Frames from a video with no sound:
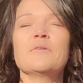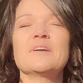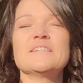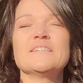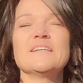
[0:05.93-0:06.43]

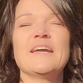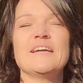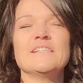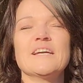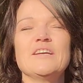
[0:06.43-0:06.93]
What is
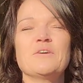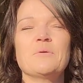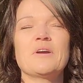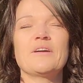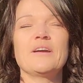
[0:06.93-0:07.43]
today?
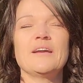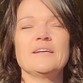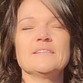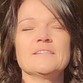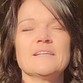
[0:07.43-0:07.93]

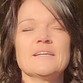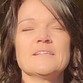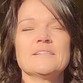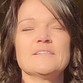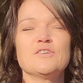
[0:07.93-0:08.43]
January
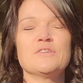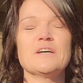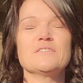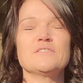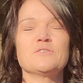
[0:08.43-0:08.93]
6,
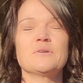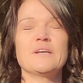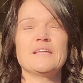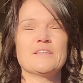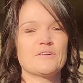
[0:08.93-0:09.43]

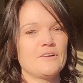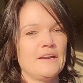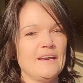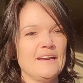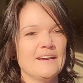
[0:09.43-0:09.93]

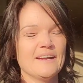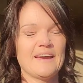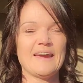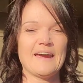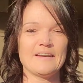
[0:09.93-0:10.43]
2023,
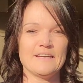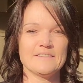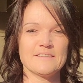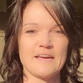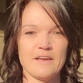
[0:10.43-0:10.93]
and
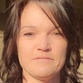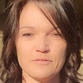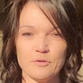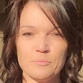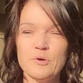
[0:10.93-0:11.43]
it's a
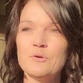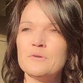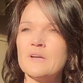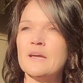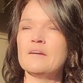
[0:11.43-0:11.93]
full
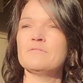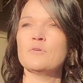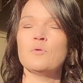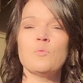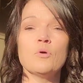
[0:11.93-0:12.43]
moon, a
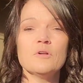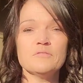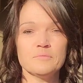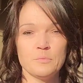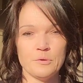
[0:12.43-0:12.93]
full
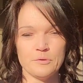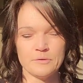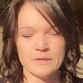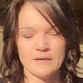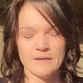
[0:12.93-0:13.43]
wolf
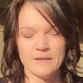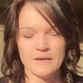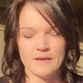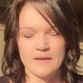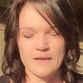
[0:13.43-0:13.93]
moon.
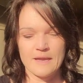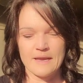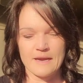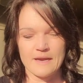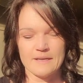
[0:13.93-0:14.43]

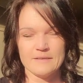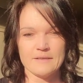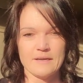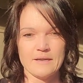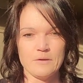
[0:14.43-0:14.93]

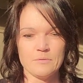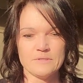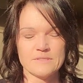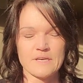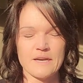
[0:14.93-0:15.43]
And I
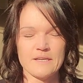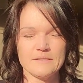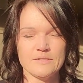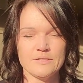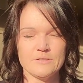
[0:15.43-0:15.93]
was
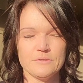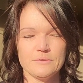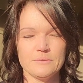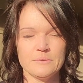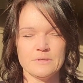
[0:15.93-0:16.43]
guided
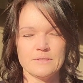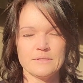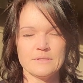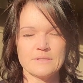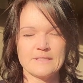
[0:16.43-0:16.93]
to
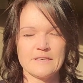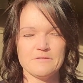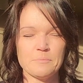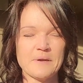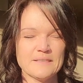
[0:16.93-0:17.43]

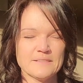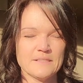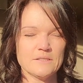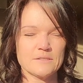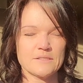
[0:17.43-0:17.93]
give a
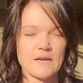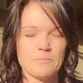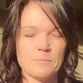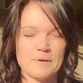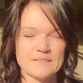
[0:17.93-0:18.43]
message. There's a
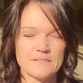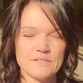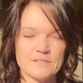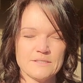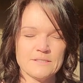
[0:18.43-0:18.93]
couple
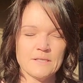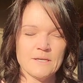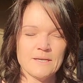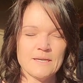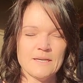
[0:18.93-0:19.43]
messages
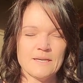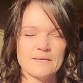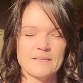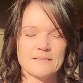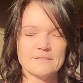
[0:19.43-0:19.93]

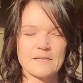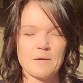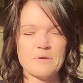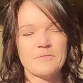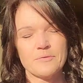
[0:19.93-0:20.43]
that's
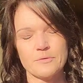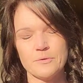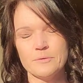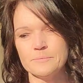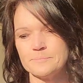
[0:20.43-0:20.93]
coming
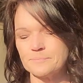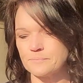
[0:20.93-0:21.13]
through.